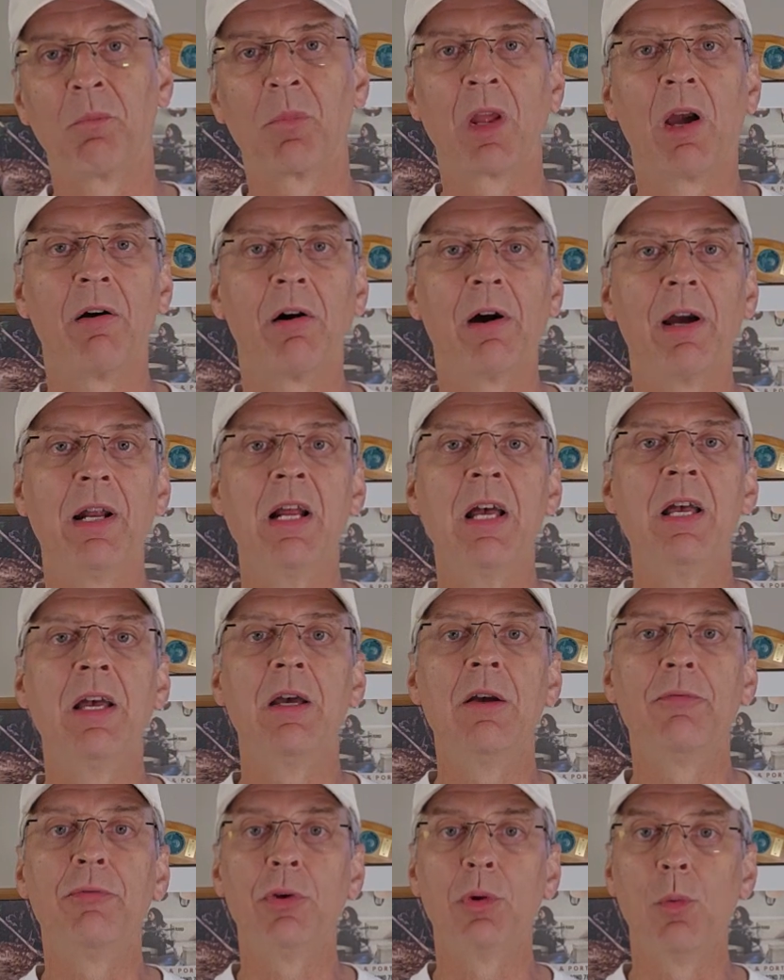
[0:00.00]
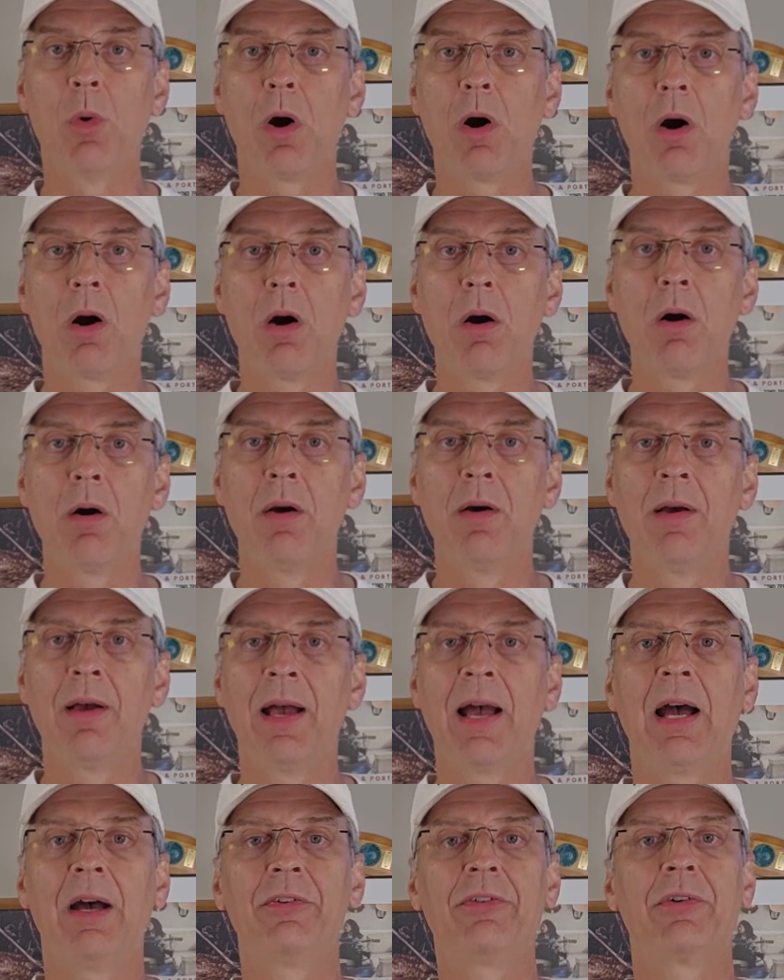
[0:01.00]
All right, if you are,
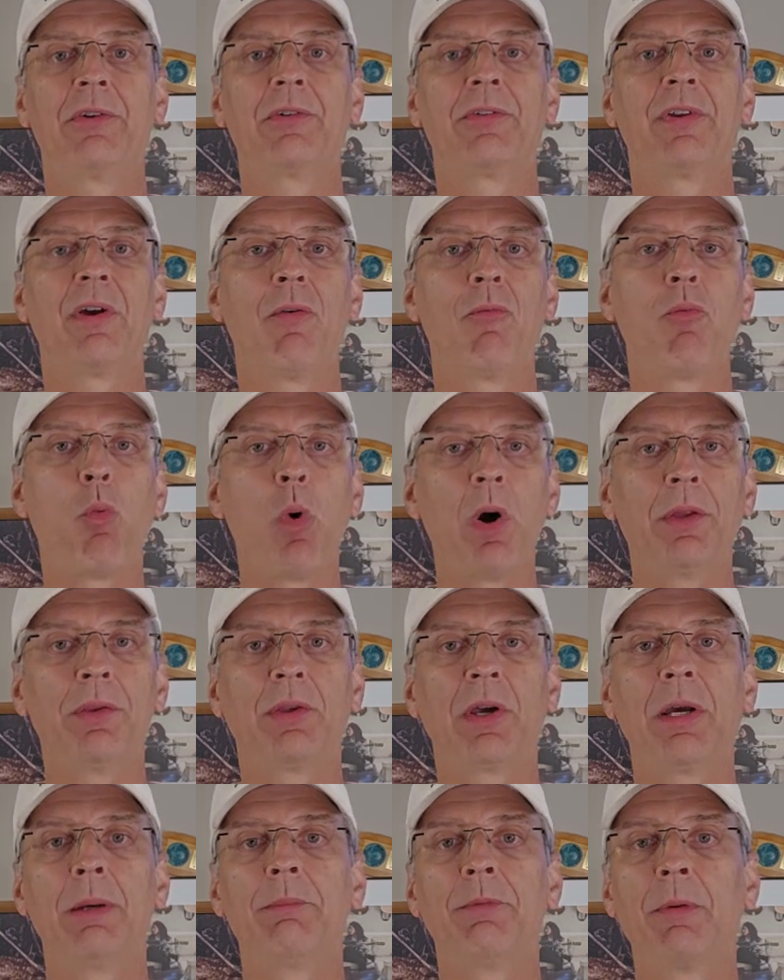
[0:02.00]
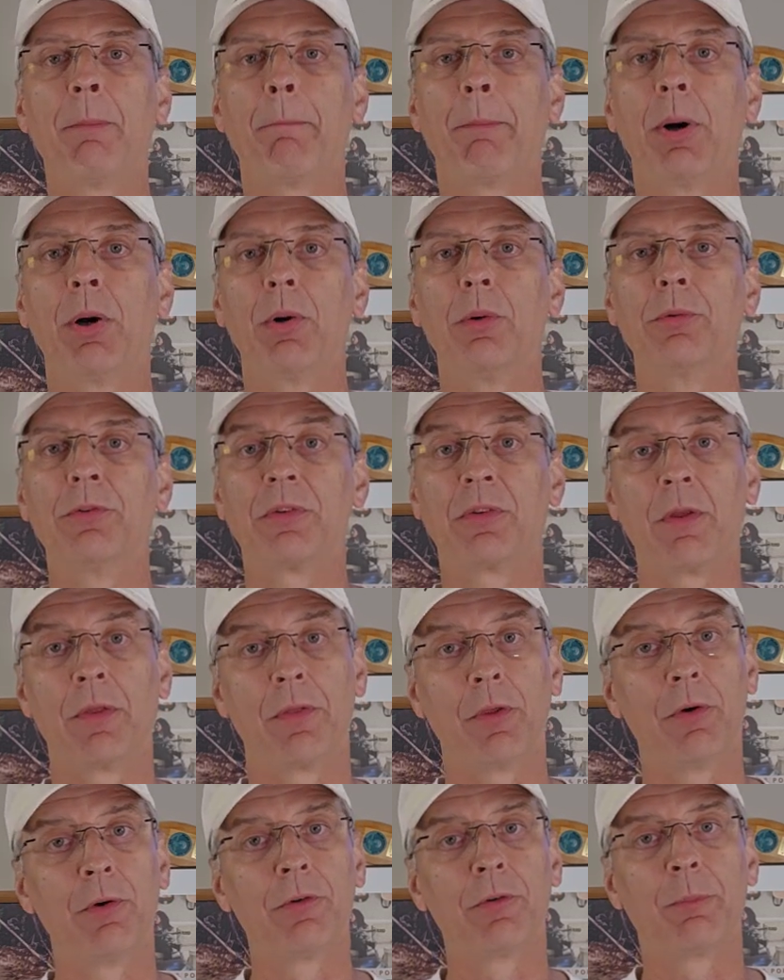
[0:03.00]
ask yourself, what types of boats do
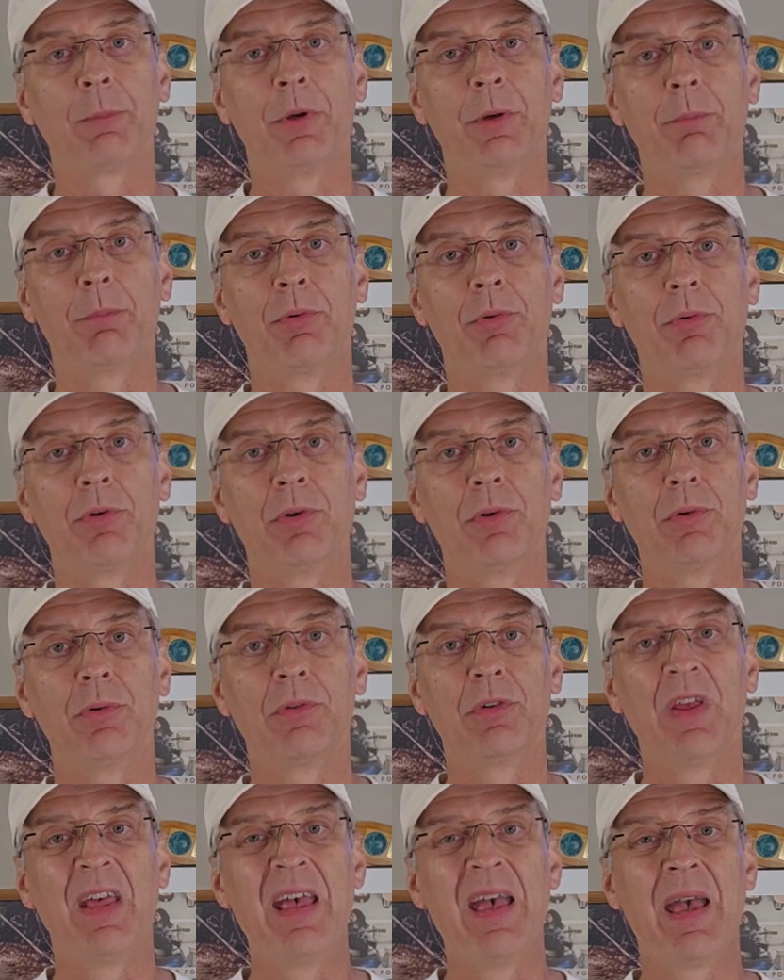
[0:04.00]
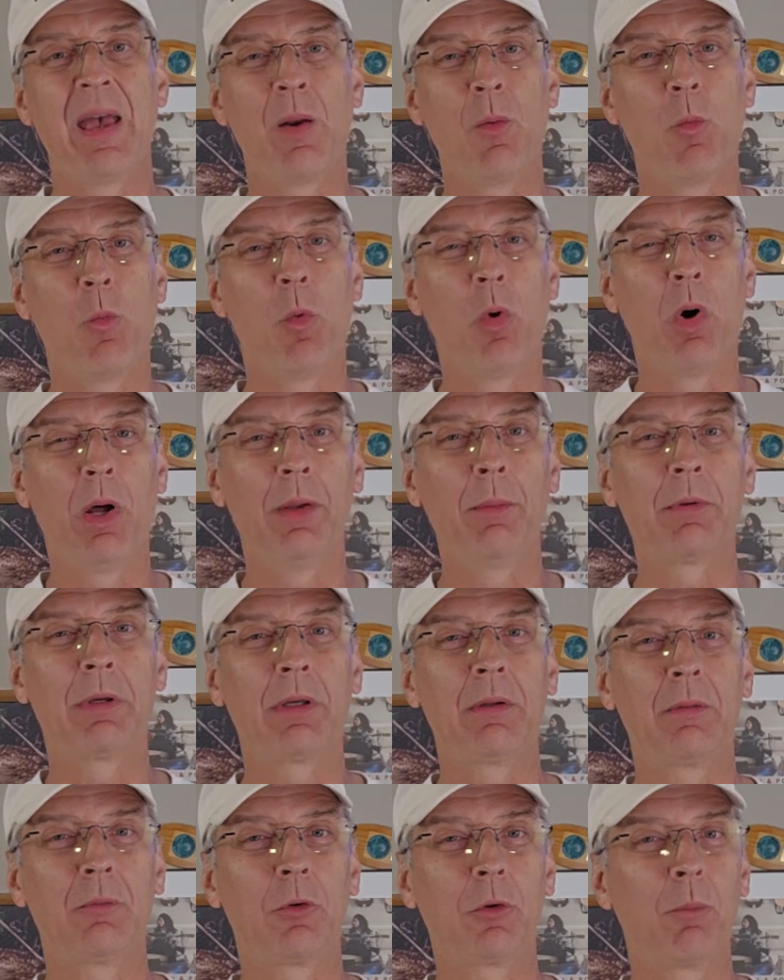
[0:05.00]
those people use, and what
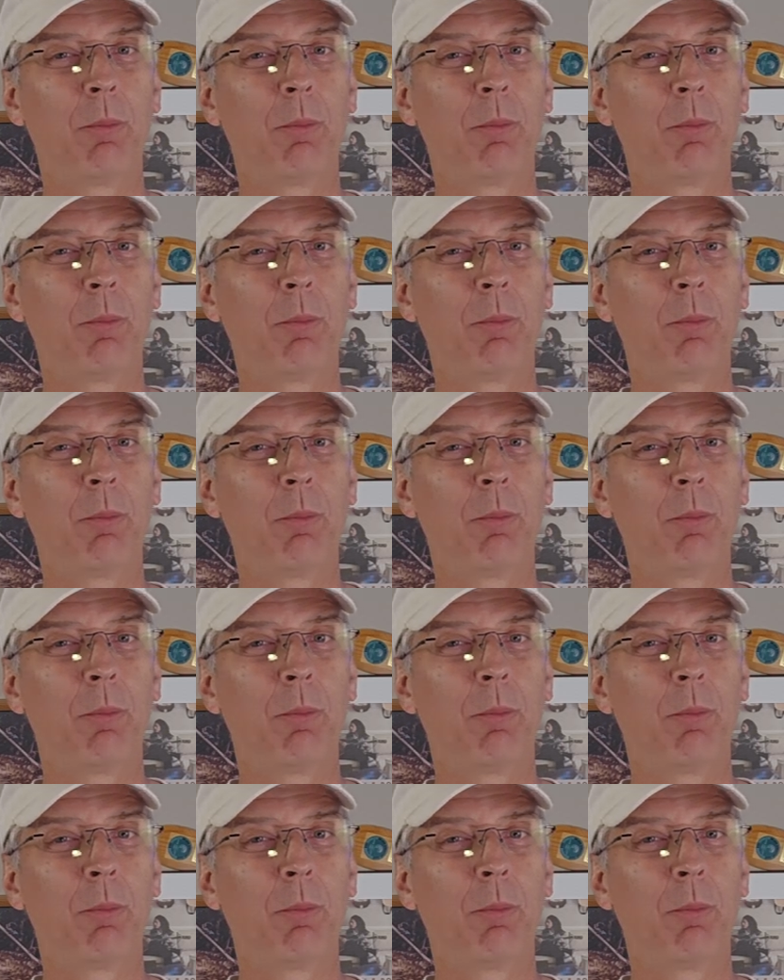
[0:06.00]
